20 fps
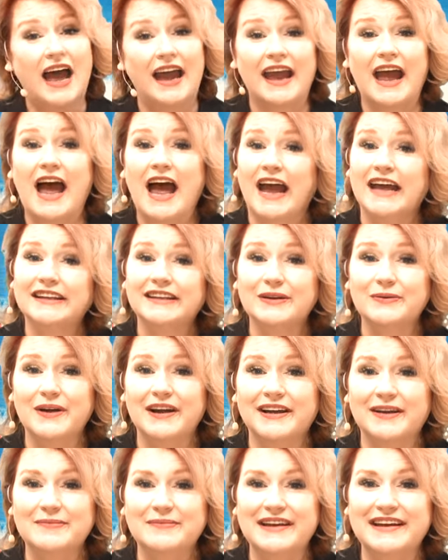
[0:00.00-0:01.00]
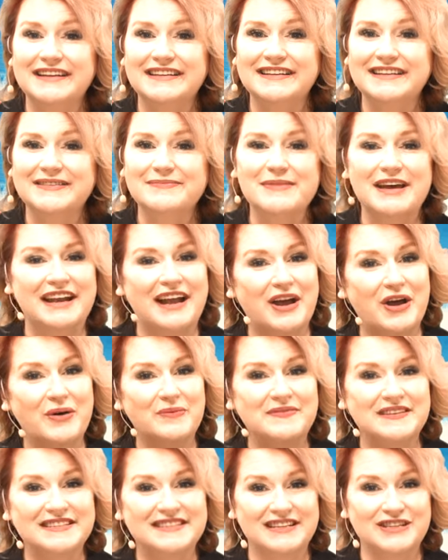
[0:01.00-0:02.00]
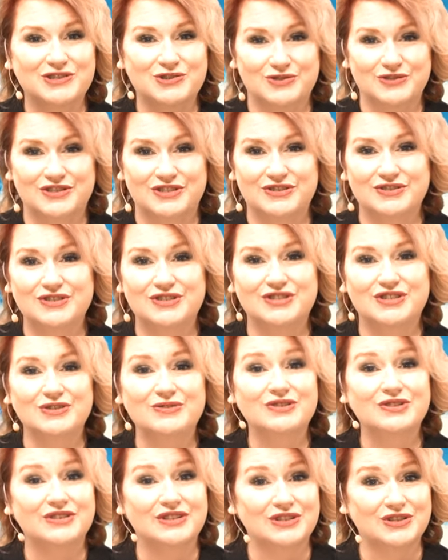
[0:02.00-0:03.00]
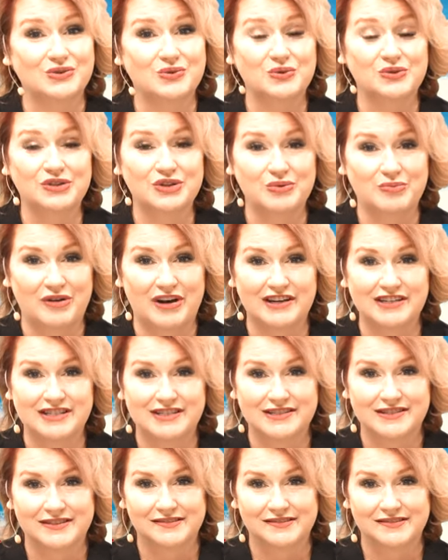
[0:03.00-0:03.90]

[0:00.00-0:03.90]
I highly recommend them, and I hope this introduced you to this cool new brush.